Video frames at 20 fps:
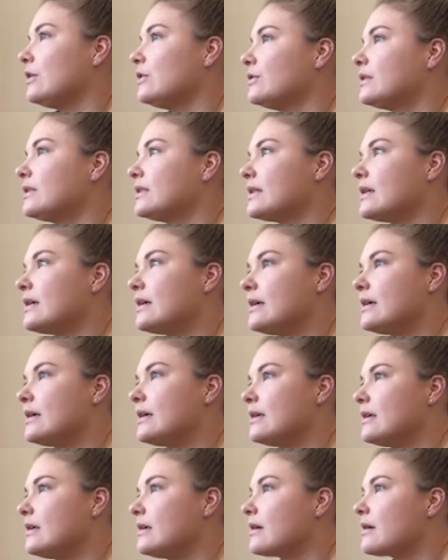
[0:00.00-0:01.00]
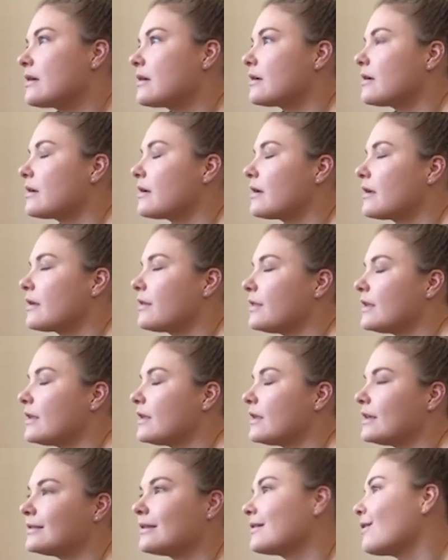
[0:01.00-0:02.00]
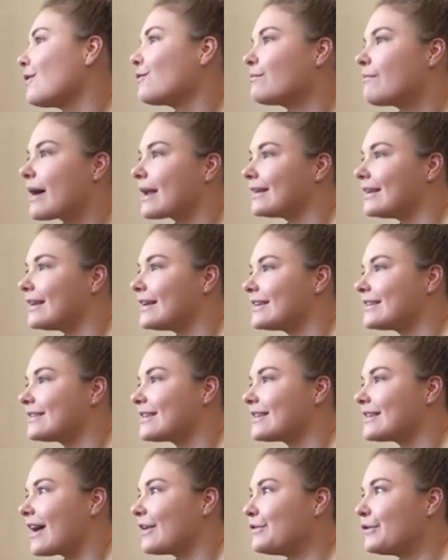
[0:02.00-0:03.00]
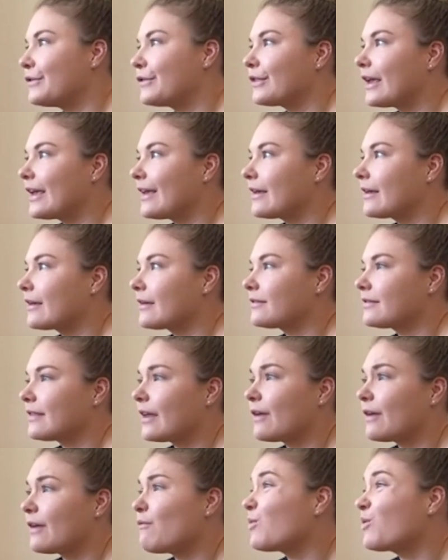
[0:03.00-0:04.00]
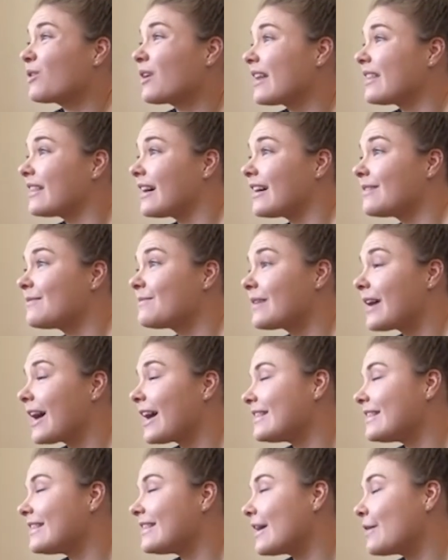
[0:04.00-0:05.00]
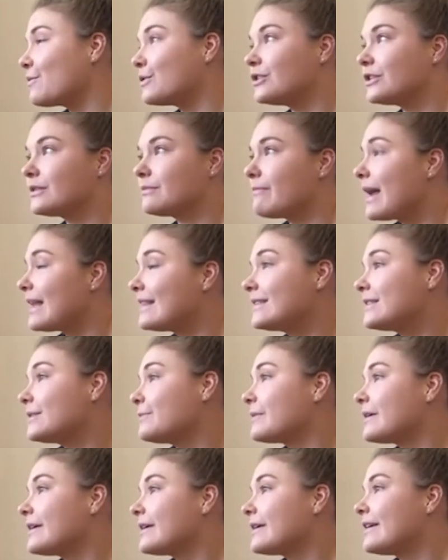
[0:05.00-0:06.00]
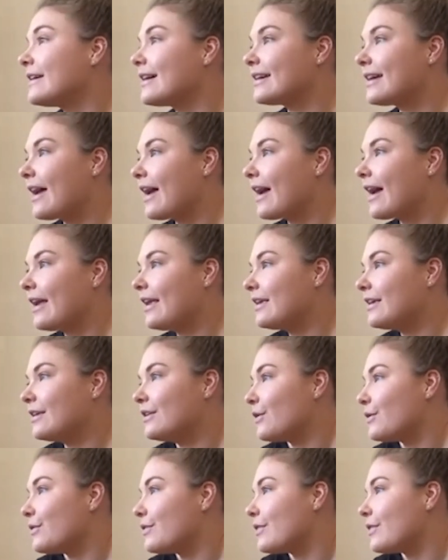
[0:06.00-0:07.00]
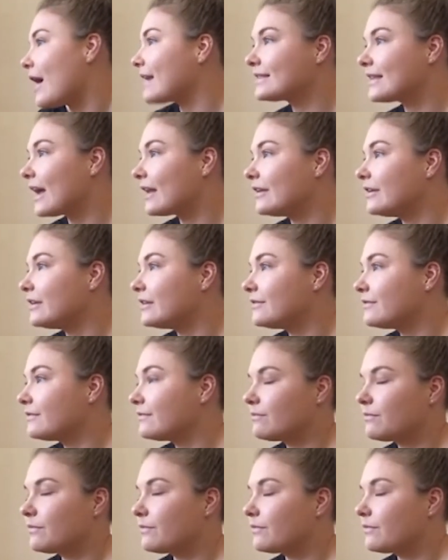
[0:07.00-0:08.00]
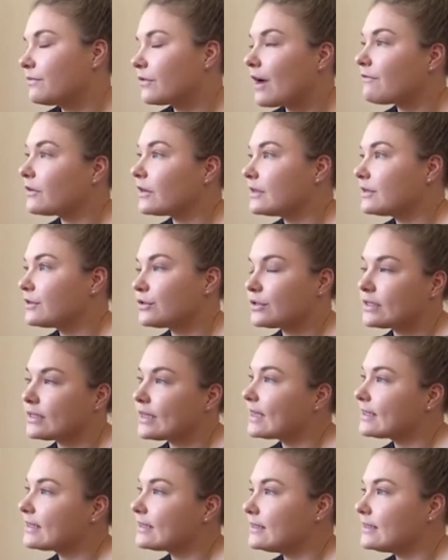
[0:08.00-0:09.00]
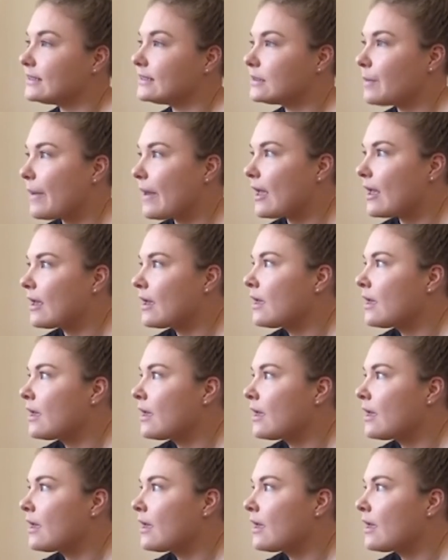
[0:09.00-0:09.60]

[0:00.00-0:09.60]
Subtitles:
You see these gold medalists and you think they were born like that and they were just meant to be, you know, that standard forever. It's just destined to be.